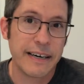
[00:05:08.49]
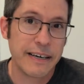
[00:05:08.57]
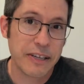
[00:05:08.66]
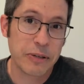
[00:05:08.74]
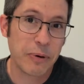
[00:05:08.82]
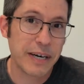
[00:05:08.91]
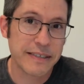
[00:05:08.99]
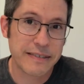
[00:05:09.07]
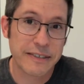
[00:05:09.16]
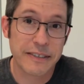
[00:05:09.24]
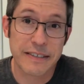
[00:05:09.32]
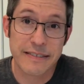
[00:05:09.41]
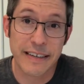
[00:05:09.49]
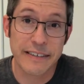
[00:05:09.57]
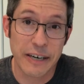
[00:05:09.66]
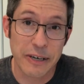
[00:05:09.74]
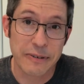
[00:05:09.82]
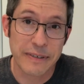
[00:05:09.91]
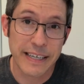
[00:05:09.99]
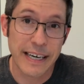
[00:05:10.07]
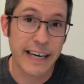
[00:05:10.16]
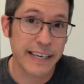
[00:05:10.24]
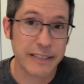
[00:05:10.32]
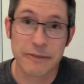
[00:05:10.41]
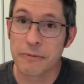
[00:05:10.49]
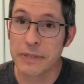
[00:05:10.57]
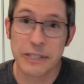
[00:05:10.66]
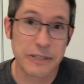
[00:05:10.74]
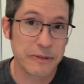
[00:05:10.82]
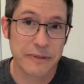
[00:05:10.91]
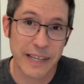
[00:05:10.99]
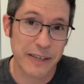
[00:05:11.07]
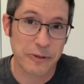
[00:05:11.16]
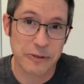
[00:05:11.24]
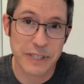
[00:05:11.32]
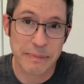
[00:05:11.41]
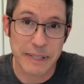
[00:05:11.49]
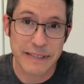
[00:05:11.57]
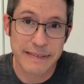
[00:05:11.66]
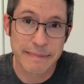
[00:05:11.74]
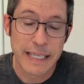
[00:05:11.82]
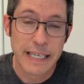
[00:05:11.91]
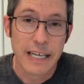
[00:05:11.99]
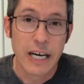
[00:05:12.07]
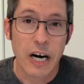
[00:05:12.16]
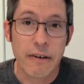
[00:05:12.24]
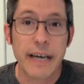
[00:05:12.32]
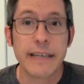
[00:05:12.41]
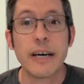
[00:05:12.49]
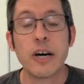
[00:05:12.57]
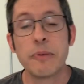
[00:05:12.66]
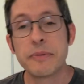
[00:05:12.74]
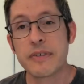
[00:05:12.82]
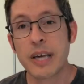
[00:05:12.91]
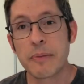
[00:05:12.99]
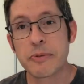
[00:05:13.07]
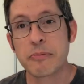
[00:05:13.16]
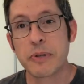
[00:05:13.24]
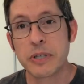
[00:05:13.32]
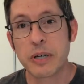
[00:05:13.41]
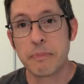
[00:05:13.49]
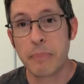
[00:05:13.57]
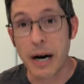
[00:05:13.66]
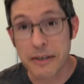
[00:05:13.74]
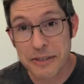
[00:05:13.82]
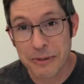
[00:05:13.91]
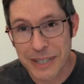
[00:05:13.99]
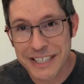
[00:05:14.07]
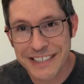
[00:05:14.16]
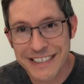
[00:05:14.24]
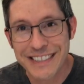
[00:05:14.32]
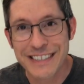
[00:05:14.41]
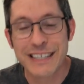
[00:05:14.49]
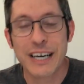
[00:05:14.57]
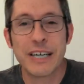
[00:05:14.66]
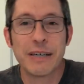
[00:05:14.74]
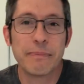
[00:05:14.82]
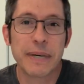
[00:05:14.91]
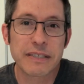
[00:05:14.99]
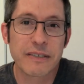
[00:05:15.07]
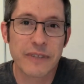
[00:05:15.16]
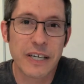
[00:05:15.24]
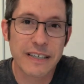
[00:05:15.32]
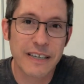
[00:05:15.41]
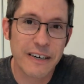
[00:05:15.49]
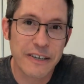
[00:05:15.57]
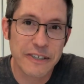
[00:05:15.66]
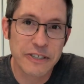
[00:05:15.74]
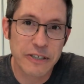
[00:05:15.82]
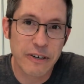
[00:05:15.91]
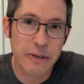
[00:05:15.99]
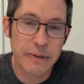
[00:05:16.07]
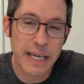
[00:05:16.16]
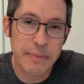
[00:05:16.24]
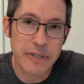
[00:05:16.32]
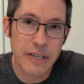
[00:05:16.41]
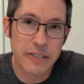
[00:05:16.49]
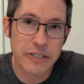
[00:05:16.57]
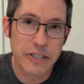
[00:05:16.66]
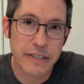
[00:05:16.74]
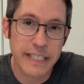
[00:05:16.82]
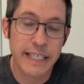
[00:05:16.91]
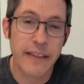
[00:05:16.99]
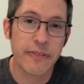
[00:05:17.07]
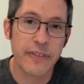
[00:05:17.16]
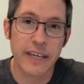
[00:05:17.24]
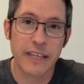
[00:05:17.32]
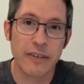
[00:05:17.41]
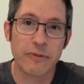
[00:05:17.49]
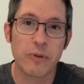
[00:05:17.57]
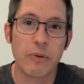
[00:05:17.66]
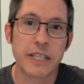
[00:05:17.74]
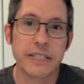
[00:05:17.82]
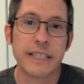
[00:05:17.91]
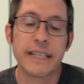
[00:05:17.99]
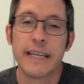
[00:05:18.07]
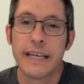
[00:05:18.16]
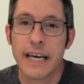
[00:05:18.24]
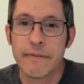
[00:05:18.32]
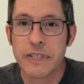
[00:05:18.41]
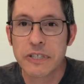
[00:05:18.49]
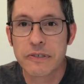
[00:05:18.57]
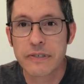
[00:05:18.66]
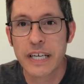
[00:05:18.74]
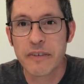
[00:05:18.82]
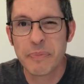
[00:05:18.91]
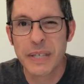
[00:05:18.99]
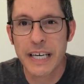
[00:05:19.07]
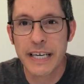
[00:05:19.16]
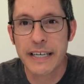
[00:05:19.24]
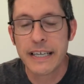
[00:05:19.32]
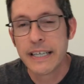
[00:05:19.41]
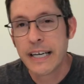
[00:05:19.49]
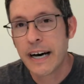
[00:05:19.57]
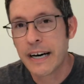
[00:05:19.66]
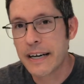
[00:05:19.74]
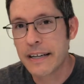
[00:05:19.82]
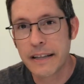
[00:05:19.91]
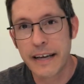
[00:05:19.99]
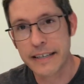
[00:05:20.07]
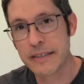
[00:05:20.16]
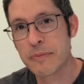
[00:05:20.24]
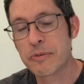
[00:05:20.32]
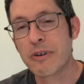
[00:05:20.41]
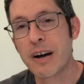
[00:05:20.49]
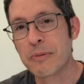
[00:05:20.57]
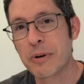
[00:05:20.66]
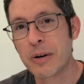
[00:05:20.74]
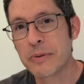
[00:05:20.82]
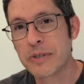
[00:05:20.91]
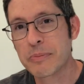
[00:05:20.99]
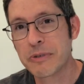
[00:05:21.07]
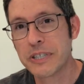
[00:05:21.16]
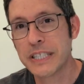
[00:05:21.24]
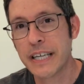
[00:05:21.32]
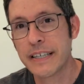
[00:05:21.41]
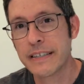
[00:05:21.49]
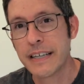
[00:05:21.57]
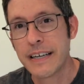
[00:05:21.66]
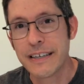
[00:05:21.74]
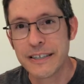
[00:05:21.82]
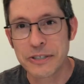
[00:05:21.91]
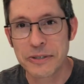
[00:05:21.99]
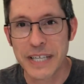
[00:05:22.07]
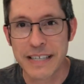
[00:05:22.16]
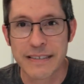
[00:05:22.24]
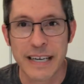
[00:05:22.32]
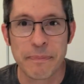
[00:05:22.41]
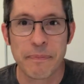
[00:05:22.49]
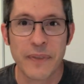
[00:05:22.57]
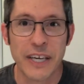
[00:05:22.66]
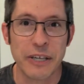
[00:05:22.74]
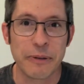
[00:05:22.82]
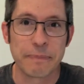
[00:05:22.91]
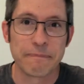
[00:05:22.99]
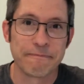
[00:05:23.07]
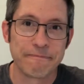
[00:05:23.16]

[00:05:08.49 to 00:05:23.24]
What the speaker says: Otherwise, they're going to say no. And I had to redo that whole shipment. All right. I hope this helps with your box questions. Best of luck on your own Amazon journey. And thank you for watching Adventures in FBA. A like and subscribe are always appreciated. Until next time. Thank you.